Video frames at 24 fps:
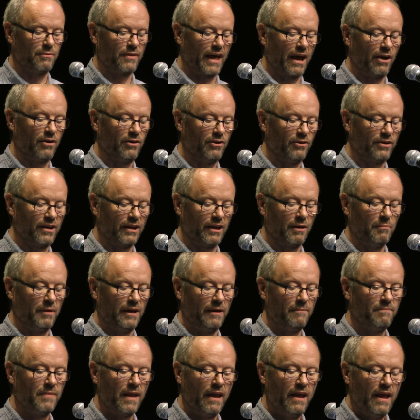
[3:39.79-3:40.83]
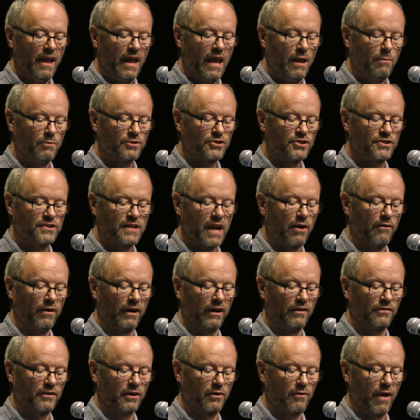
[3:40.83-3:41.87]
without looking at me. He was
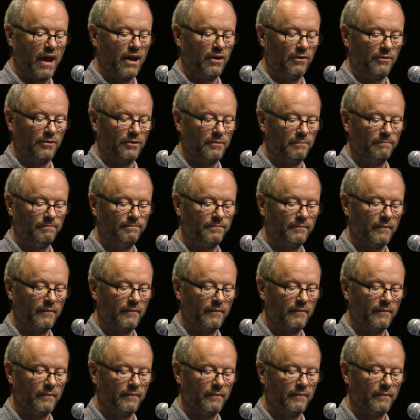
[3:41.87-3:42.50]
staring at the ground.